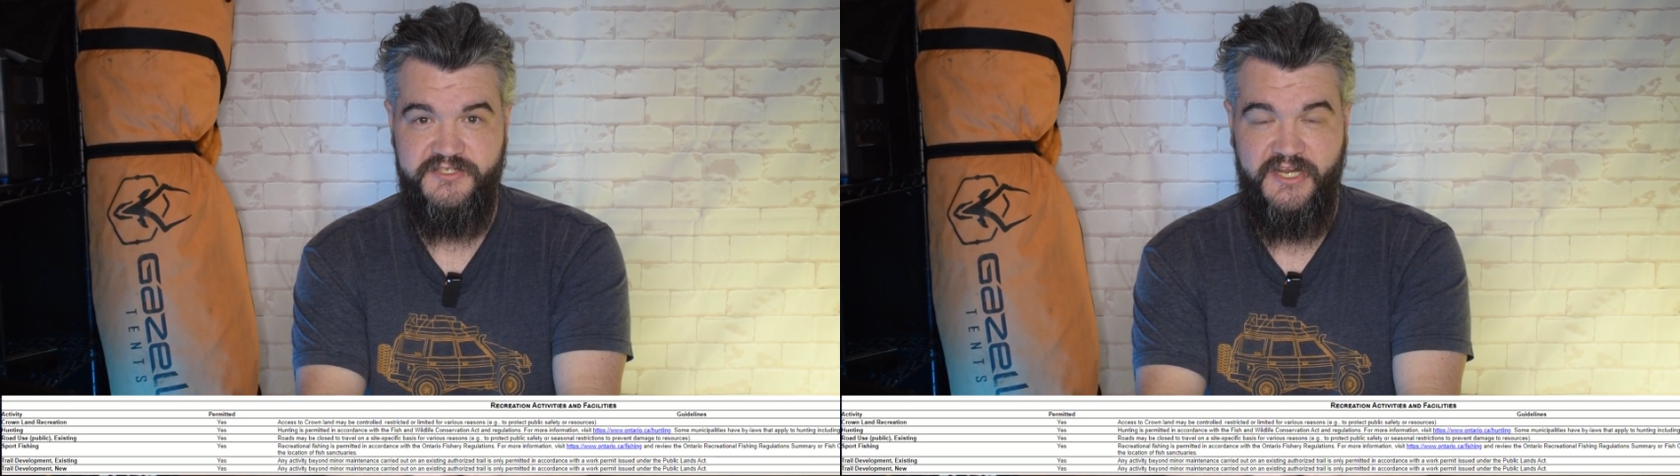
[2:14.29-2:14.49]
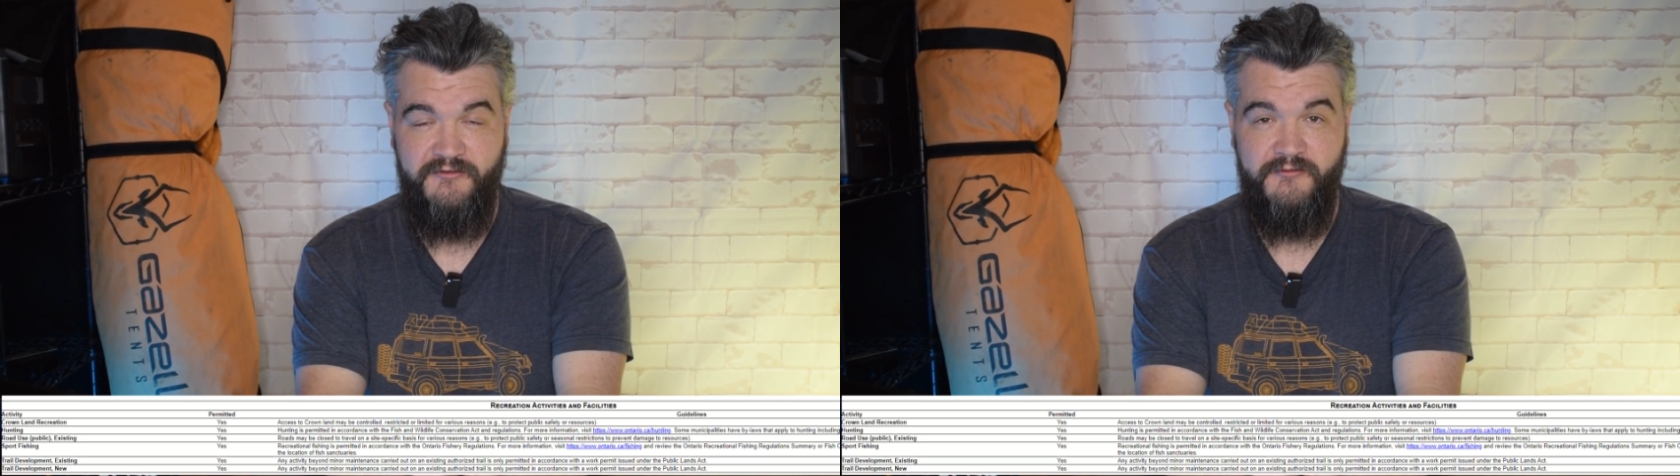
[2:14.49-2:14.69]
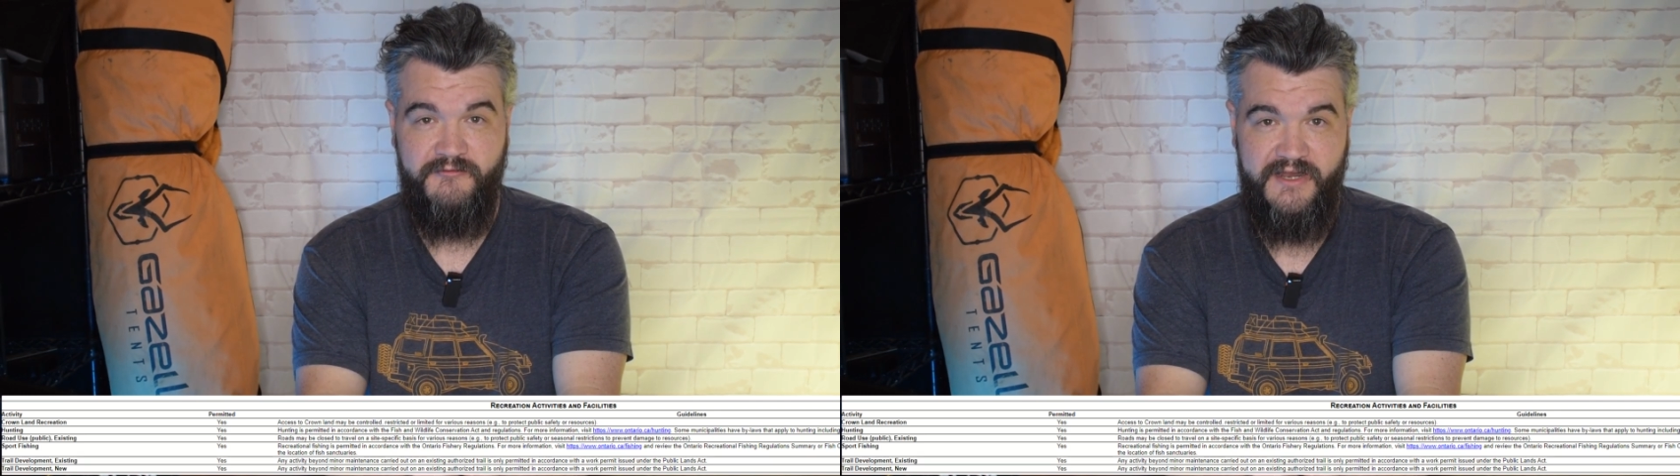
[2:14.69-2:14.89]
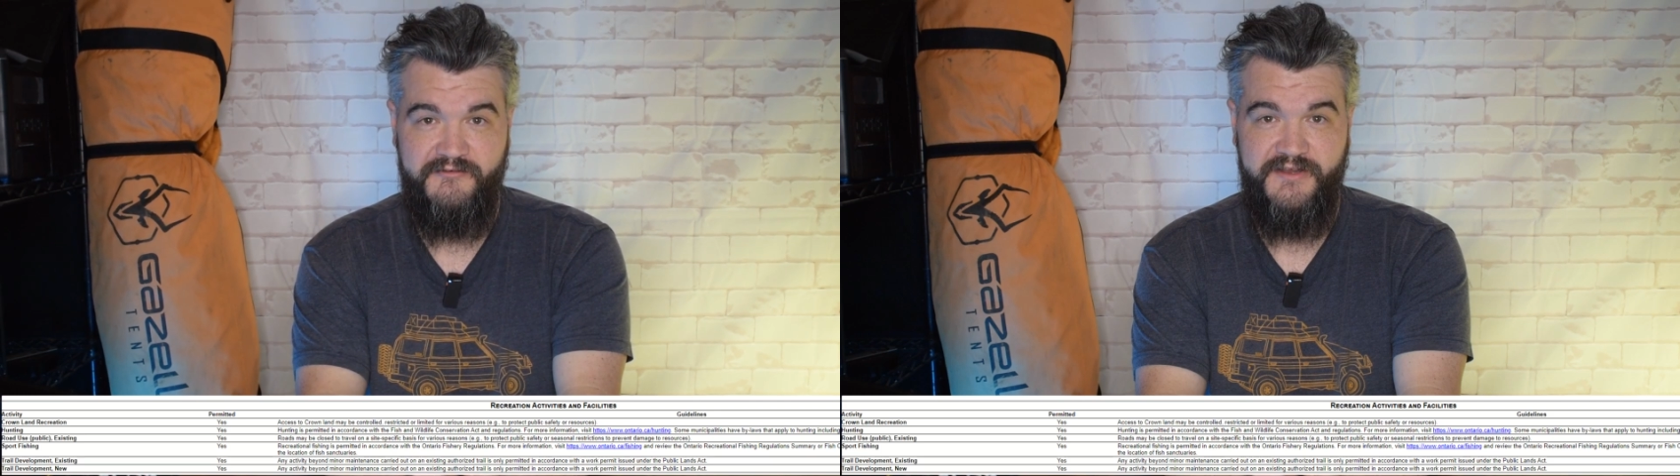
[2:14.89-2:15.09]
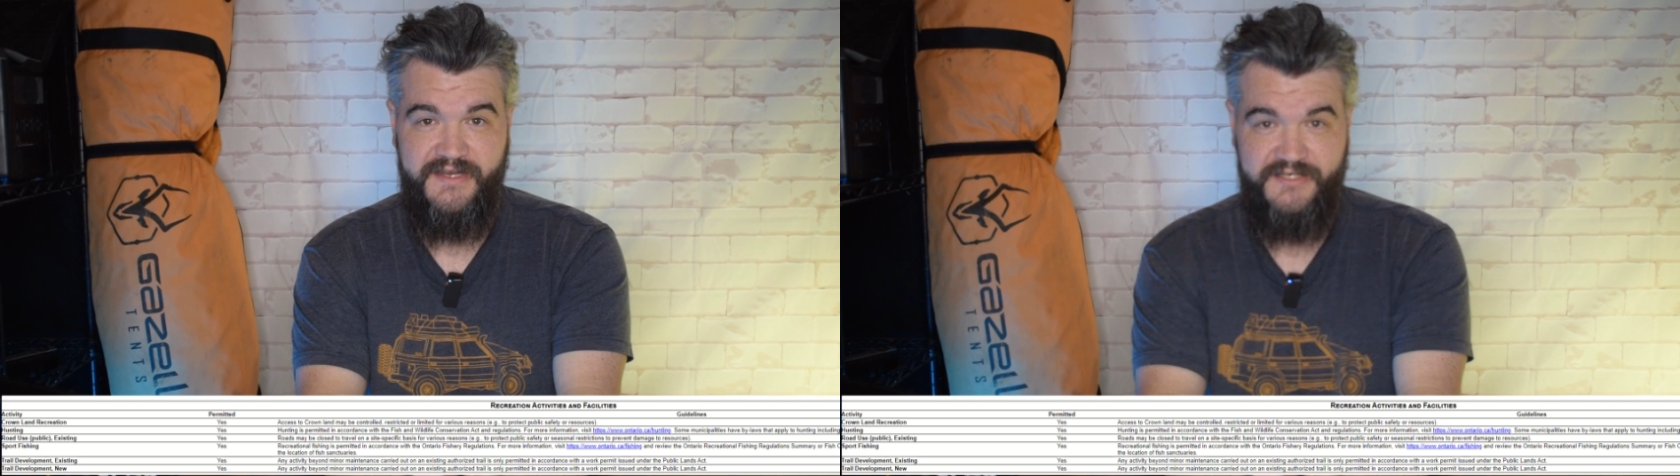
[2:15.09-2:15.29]
general
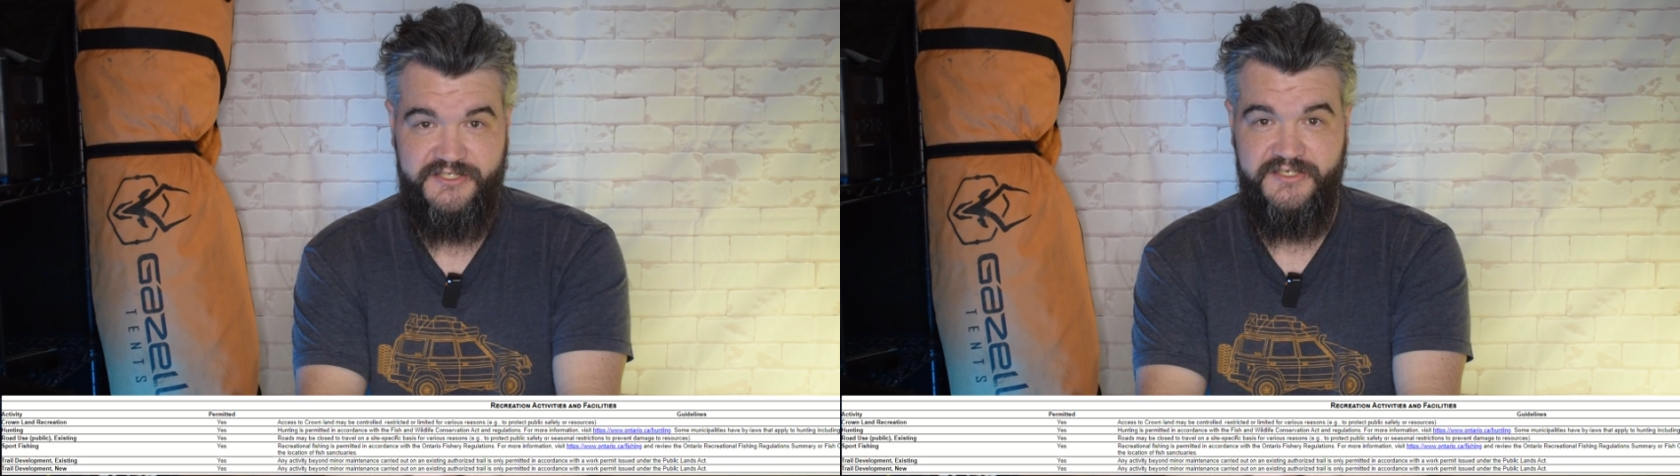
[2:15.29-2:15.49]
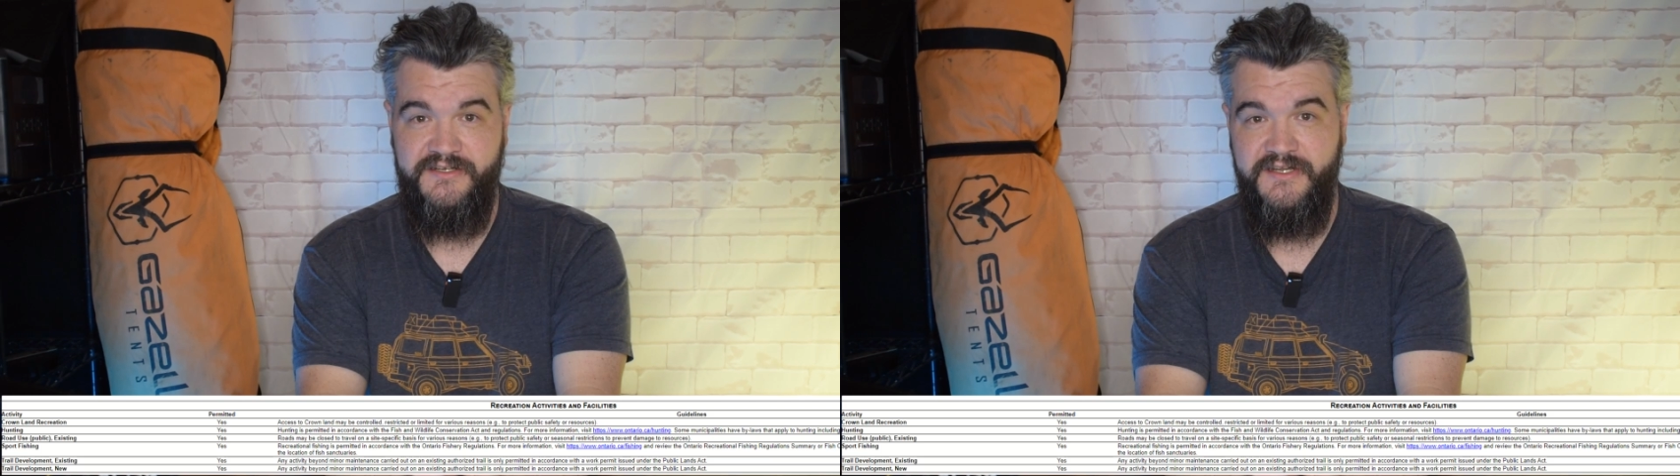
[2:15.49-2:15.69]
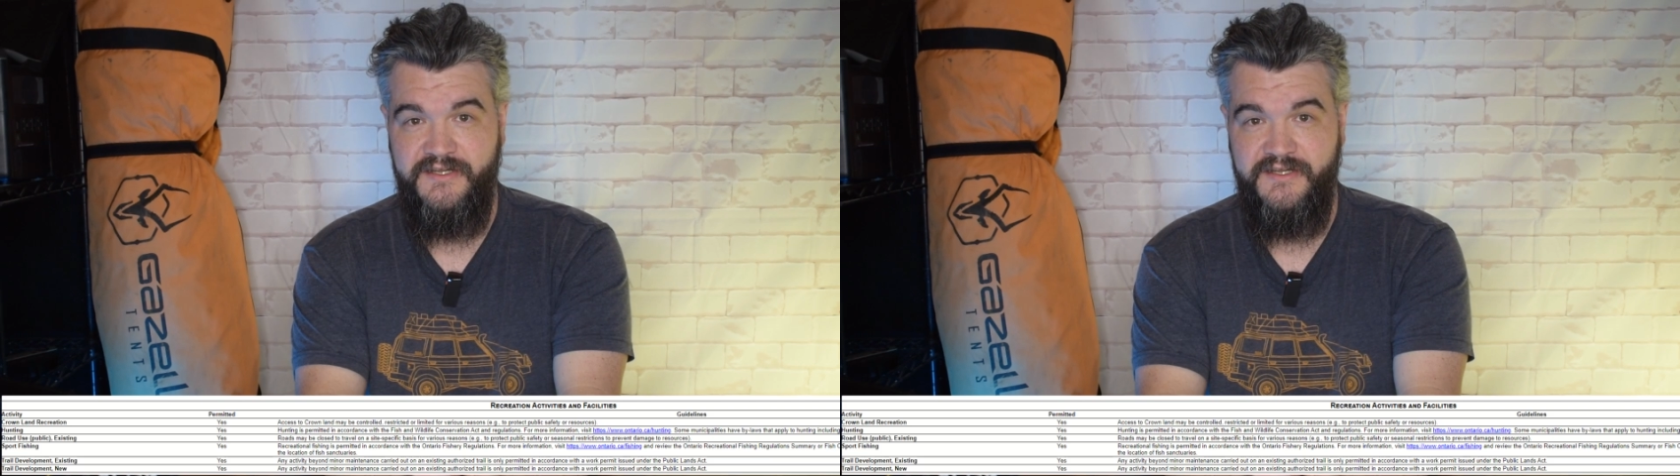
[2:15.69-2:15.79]
recreation.